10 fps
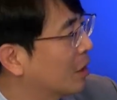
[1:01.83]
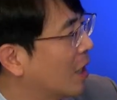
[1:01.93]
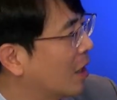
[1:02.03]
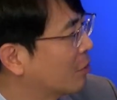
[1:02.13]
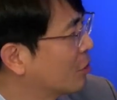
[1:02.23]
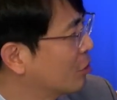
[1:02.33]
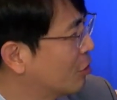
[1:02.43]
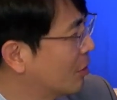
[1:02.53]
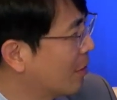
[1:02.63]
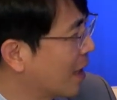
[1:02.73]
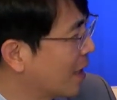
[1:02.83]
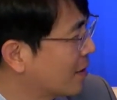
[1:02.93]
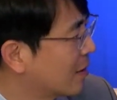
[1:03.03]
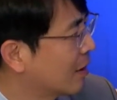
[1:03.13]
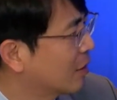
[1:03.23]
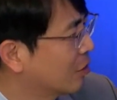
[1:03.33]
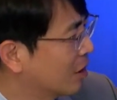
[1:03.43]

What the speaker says: lot of the new device and new